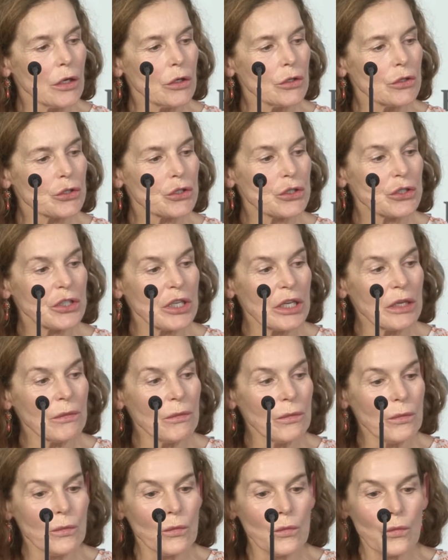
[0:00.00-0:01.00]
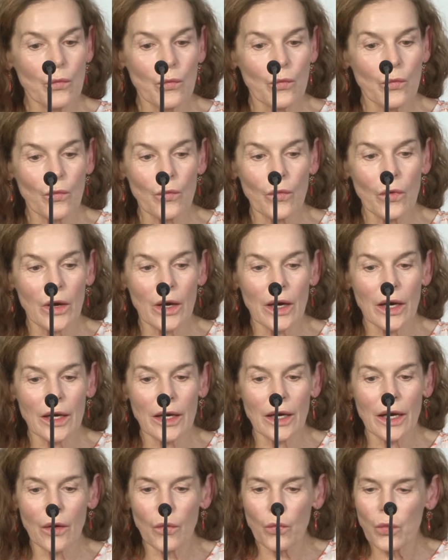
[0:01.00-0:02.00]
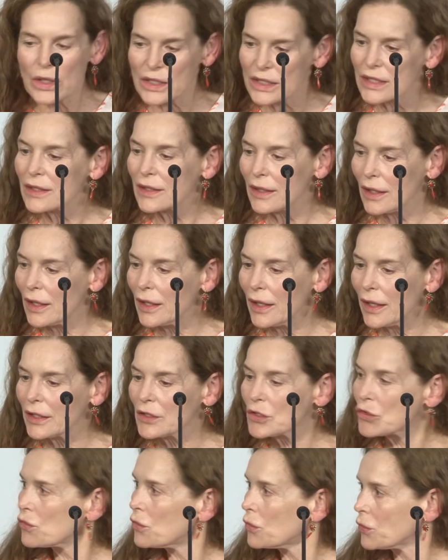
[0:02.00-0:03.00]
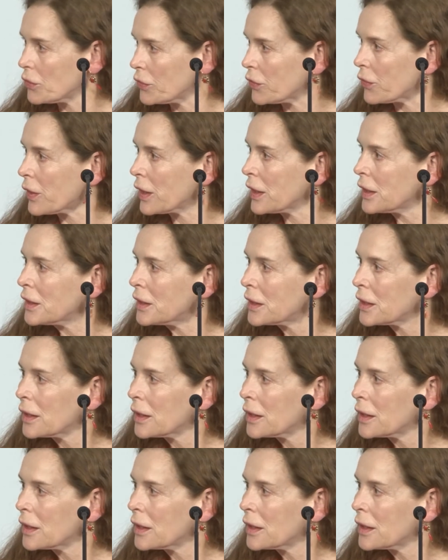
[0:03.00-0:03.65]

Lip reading: she was extraordinary